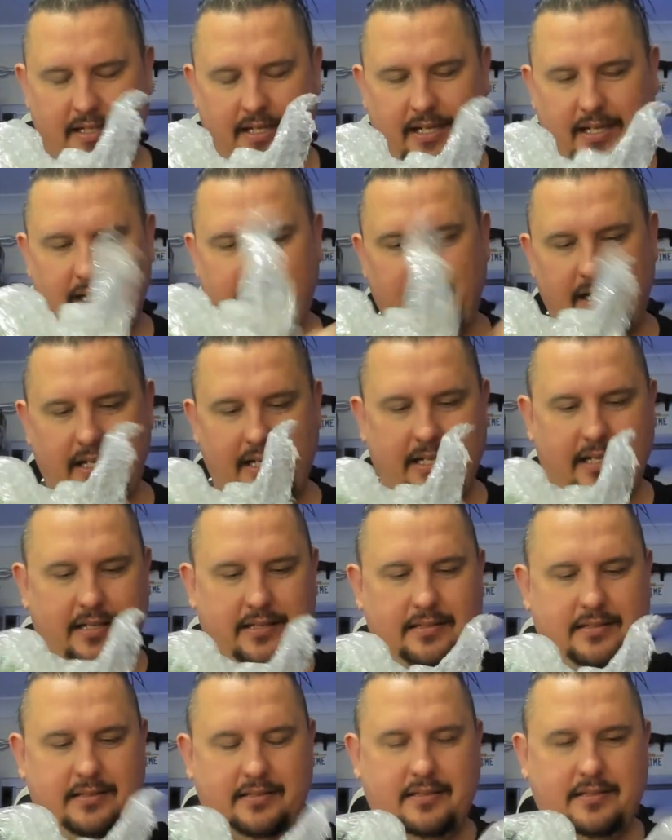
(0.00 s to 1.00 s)

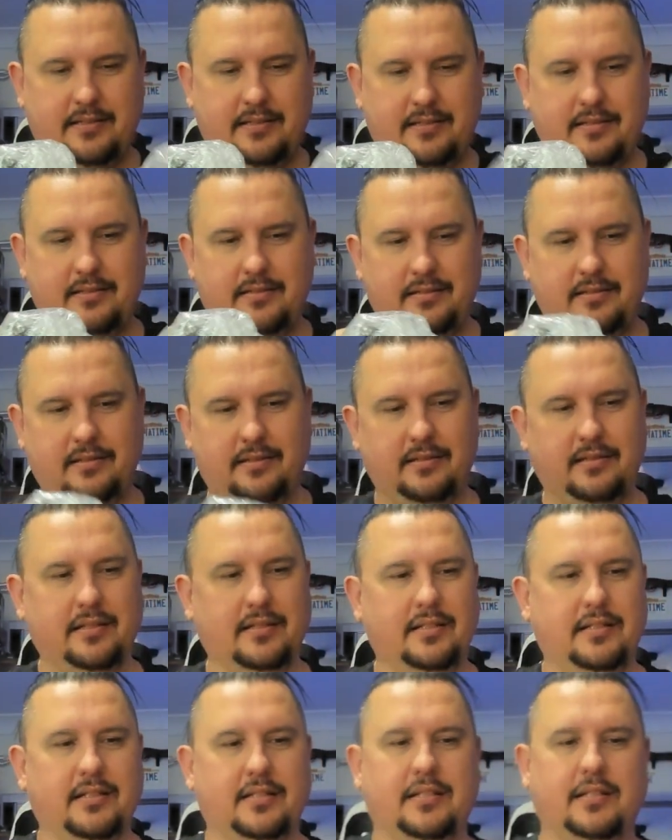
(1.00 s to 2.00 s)
And
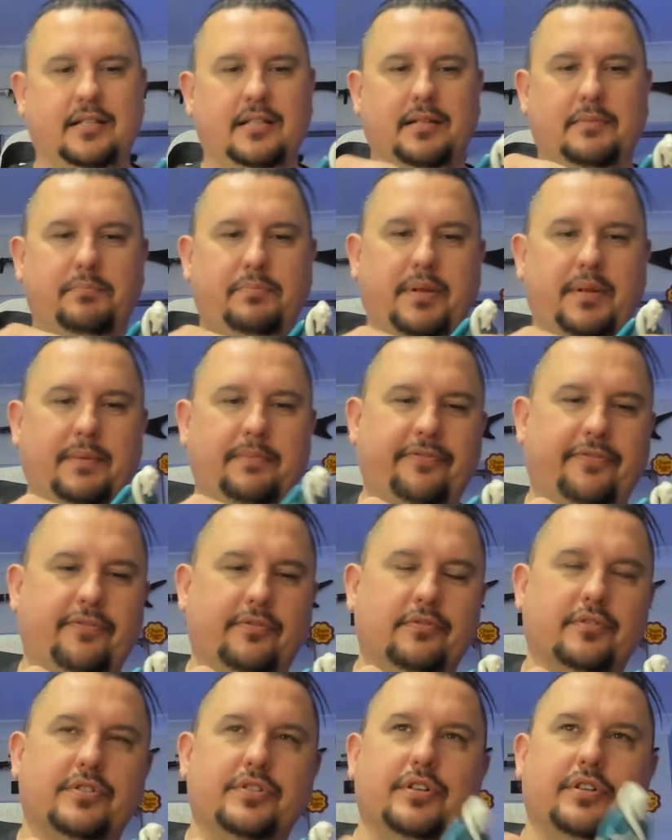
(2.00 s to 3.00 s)
Bib
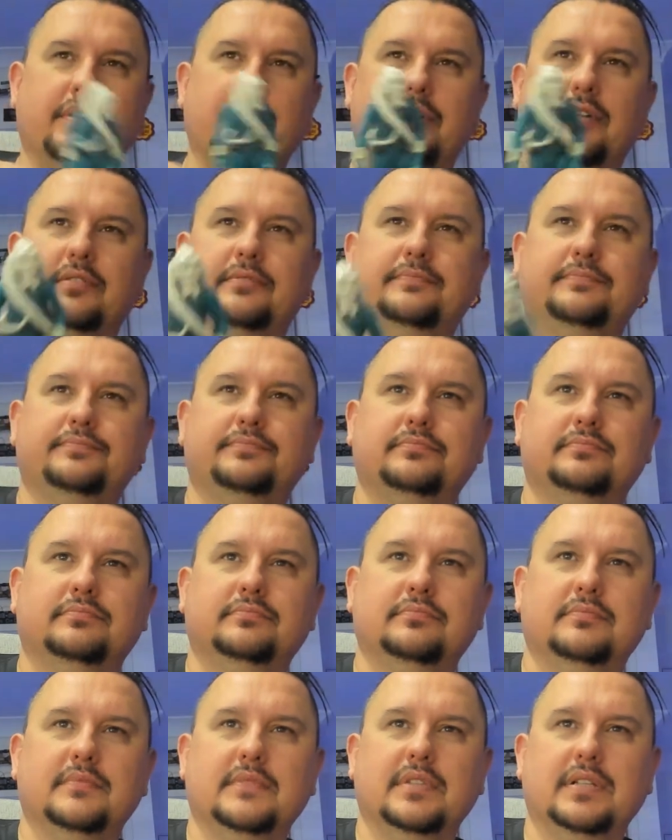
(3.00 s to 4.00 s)
Fortuna.
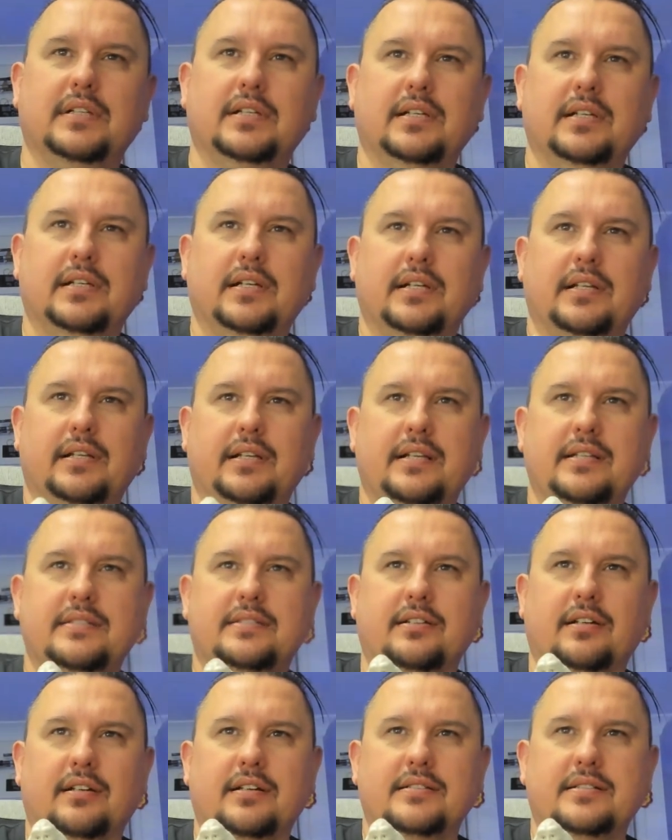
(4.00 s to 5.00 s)
These
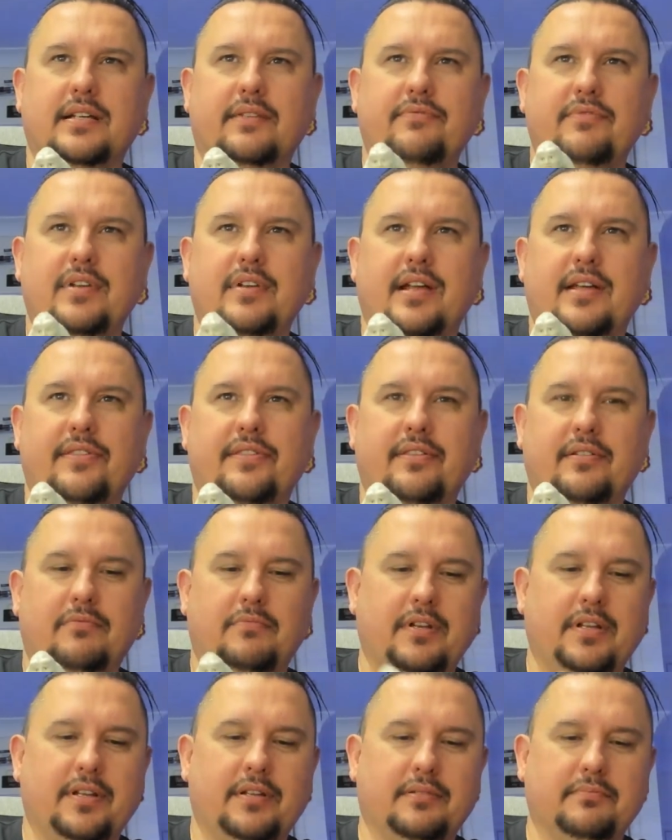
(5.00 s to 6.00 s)
guys have nothing
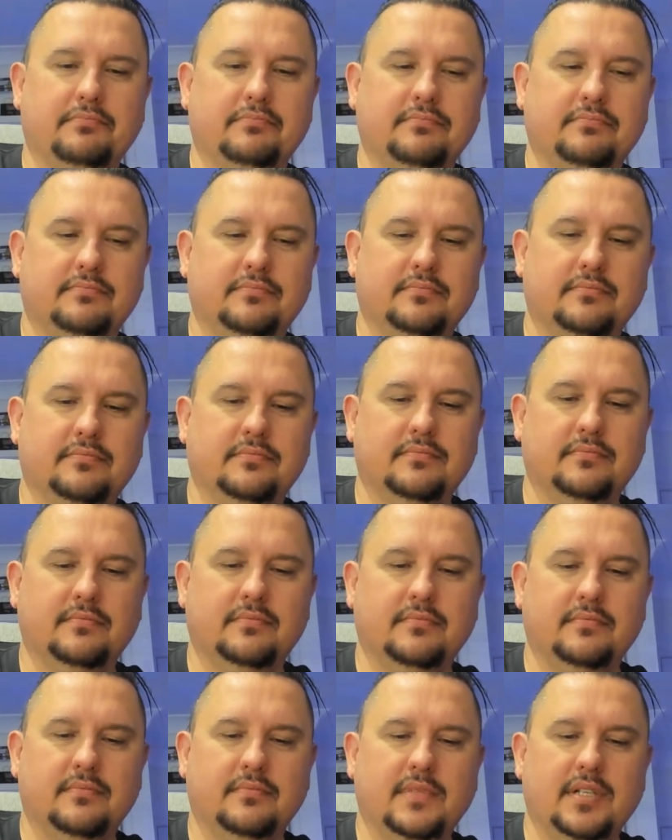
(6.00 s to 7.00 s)
with them.
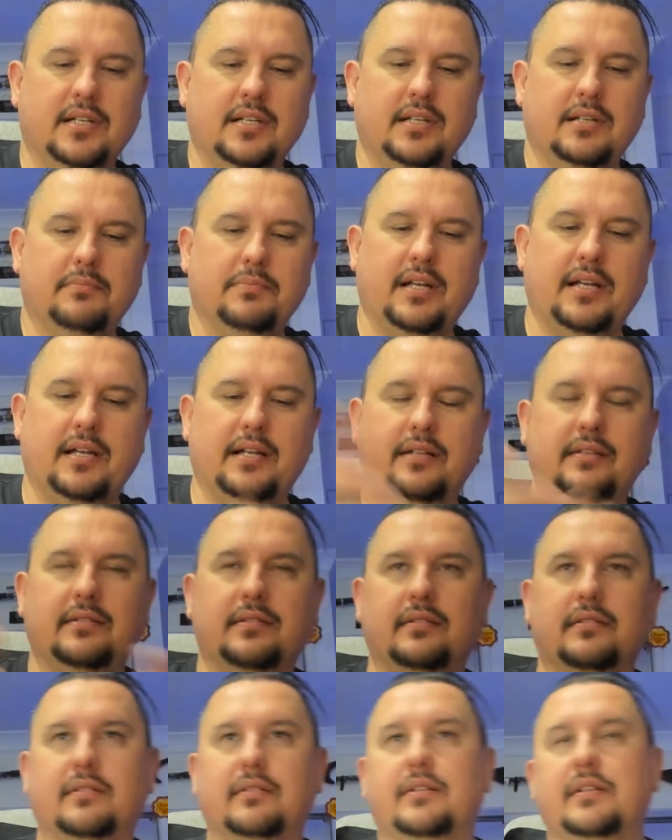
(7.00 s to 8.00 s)
But
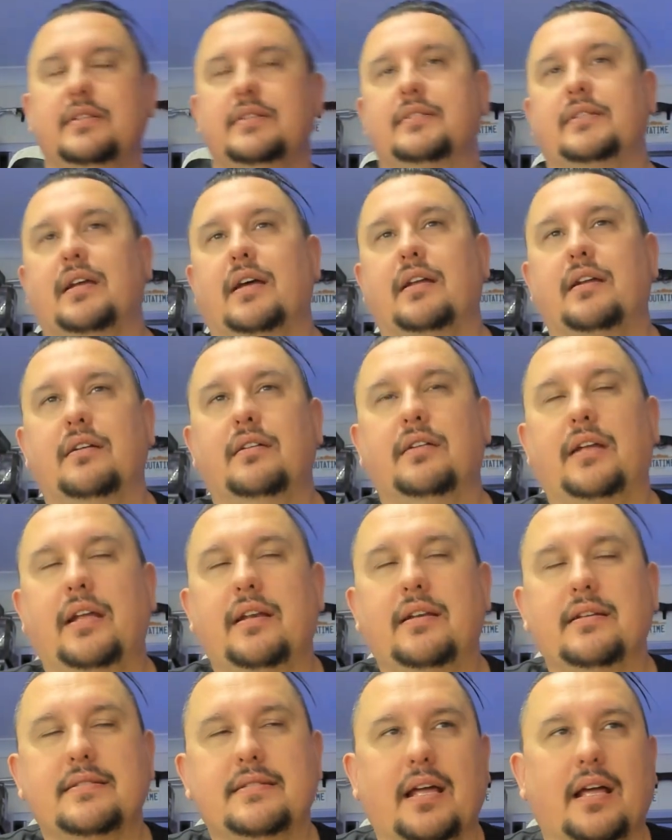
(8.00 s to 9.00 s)
he
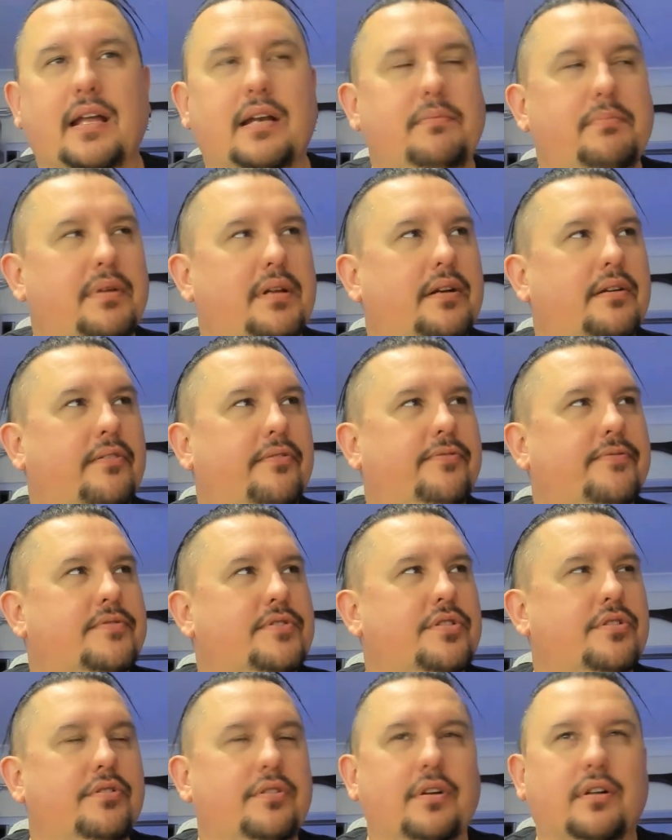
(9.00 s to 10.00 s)
had a starting bid of
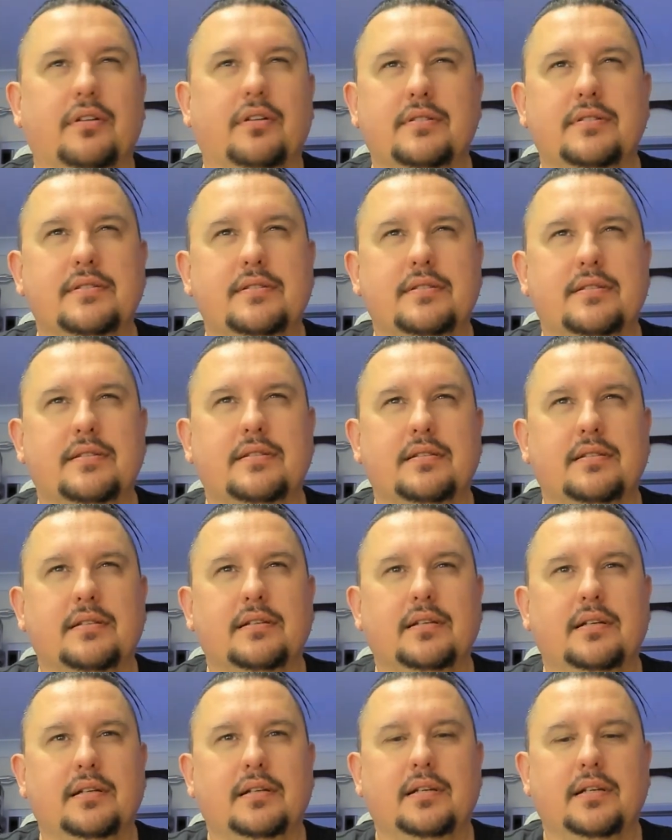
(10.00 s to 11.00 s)
$2
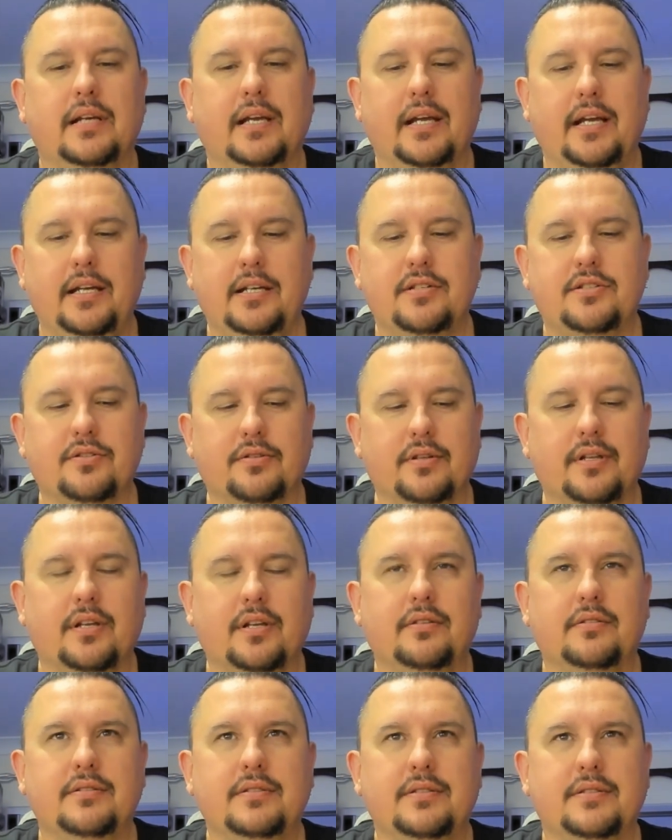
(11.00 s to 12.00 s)
each on
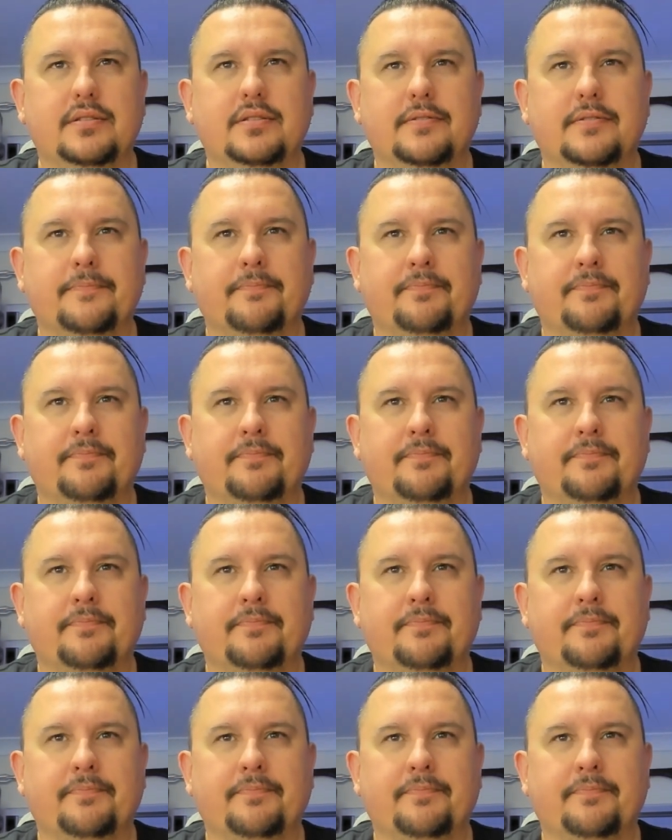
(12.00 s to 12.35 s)
those.